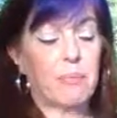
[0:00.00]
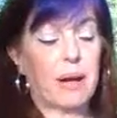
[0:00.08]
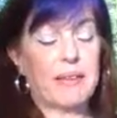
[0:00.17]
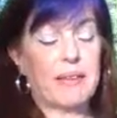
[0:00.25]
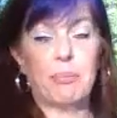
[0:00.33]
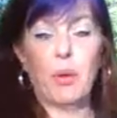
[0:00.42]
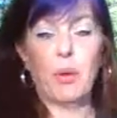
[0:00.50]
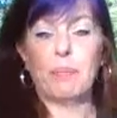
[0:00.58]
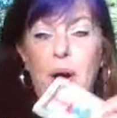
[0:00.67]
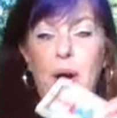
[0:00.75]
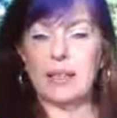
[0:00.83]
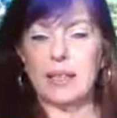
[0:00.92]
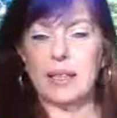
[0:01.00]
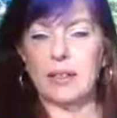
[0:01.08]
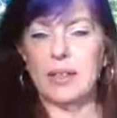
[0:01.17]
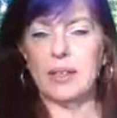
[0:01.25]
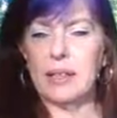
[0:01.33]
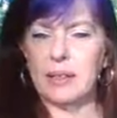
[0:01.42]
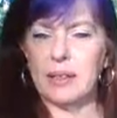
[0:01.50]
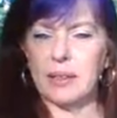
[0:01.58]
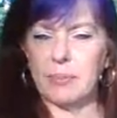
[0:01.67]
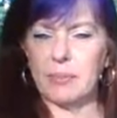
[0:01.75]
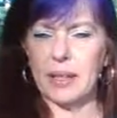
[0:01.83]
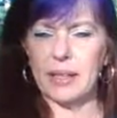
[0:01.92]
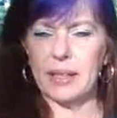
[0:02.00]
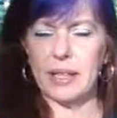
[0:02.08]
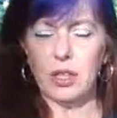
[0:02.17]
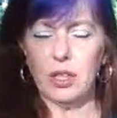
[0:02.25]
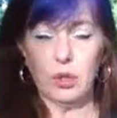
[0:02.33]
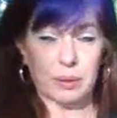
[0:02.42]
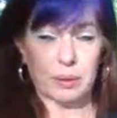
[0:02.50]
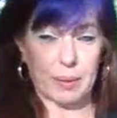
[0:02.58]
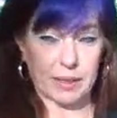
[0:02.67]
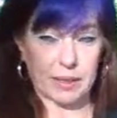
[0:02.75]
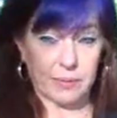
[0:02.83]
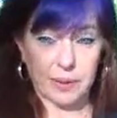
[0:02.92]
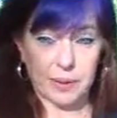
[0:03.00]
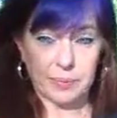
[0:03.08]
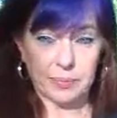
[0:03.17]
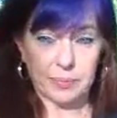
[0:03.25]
But I think both parties here need to see something in a new perspective.